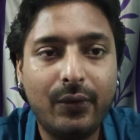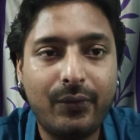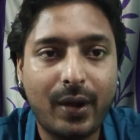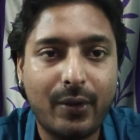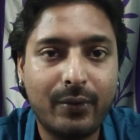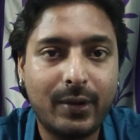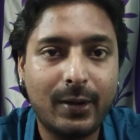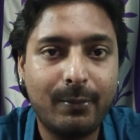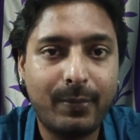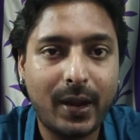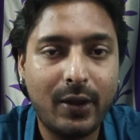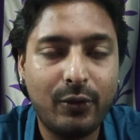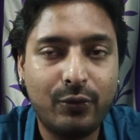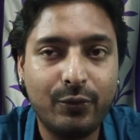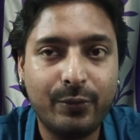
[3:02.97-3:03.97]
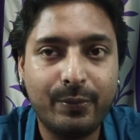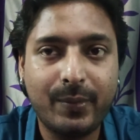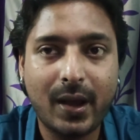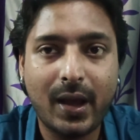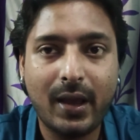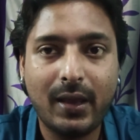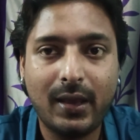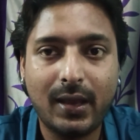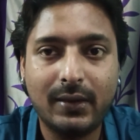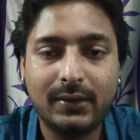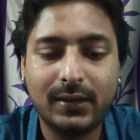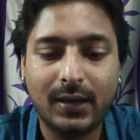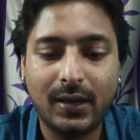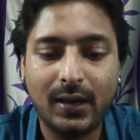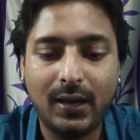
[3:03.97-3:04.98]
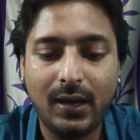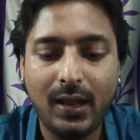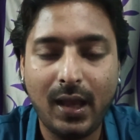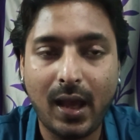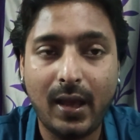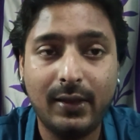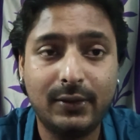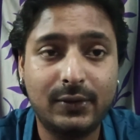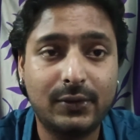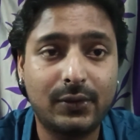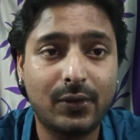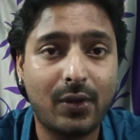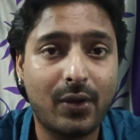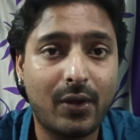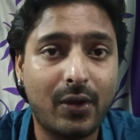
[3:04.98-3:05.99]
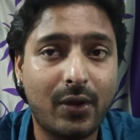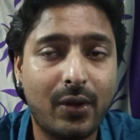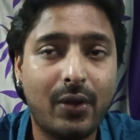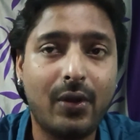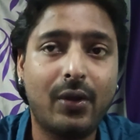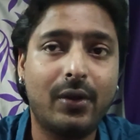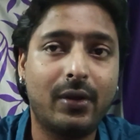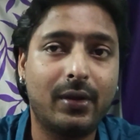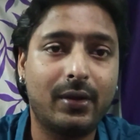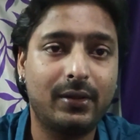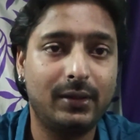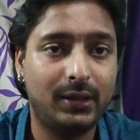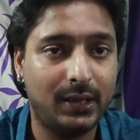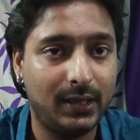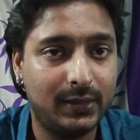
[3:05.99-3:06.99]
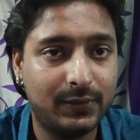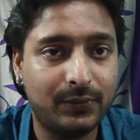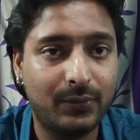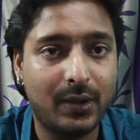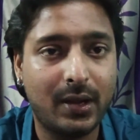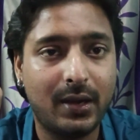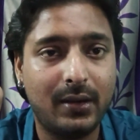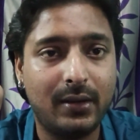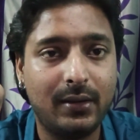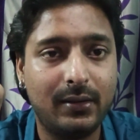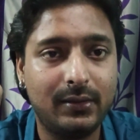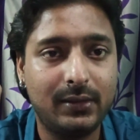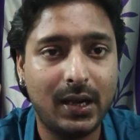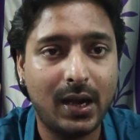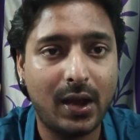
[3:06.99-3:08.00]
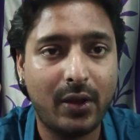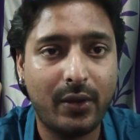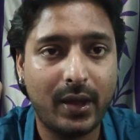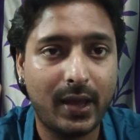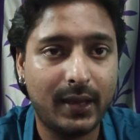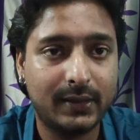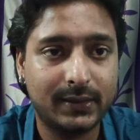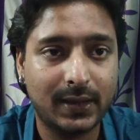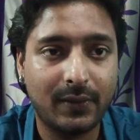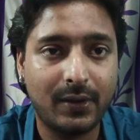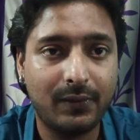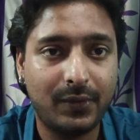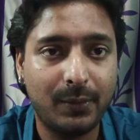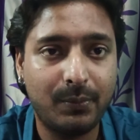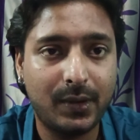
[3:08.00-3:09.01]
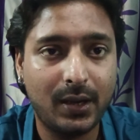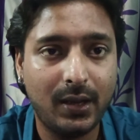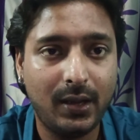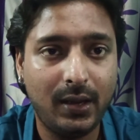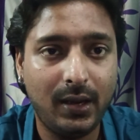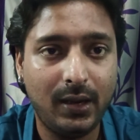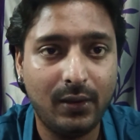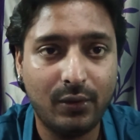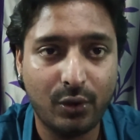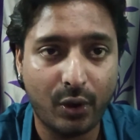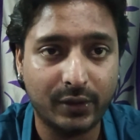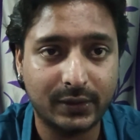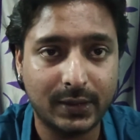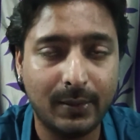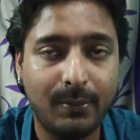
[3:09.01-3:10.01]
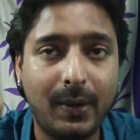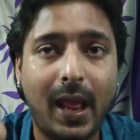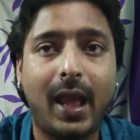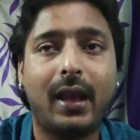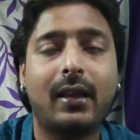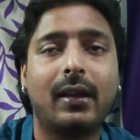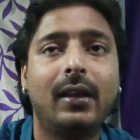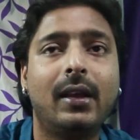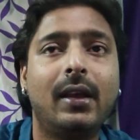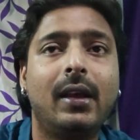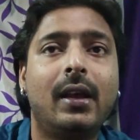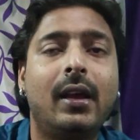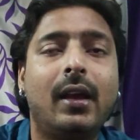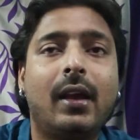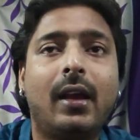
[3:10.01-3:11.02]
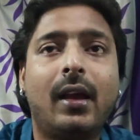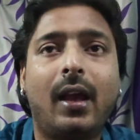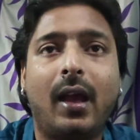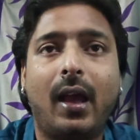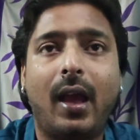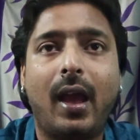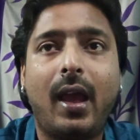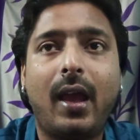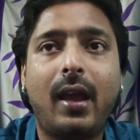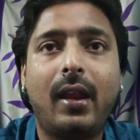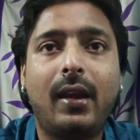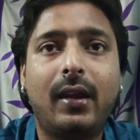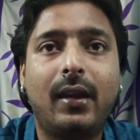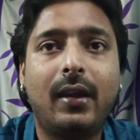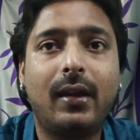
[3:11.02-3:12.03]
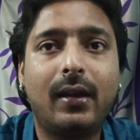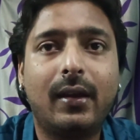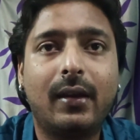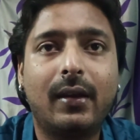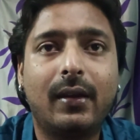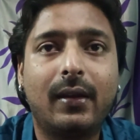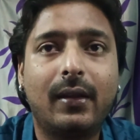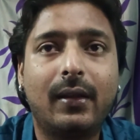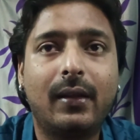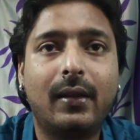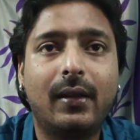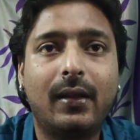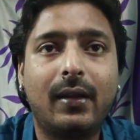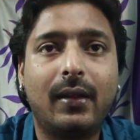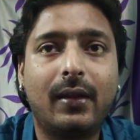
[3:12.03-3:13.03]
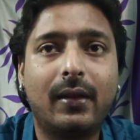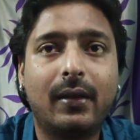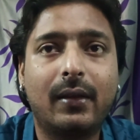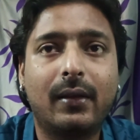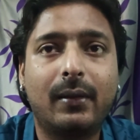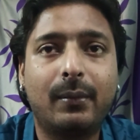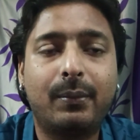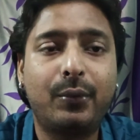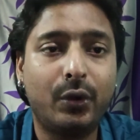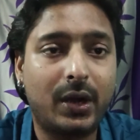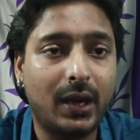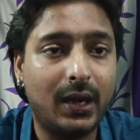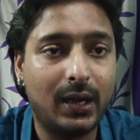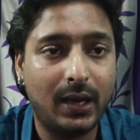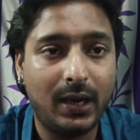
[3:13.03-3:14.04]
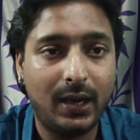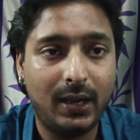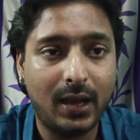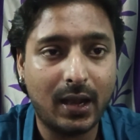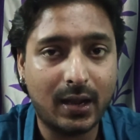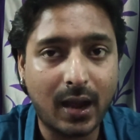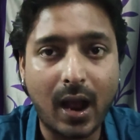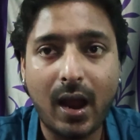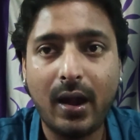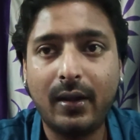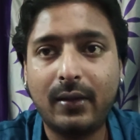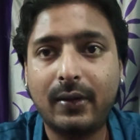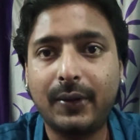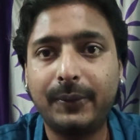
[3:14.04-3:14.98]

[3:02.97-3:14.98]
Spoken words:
fountain pen to buy, and suddenly I saw this one Jinhao X750 in glossy black and put it in the cart.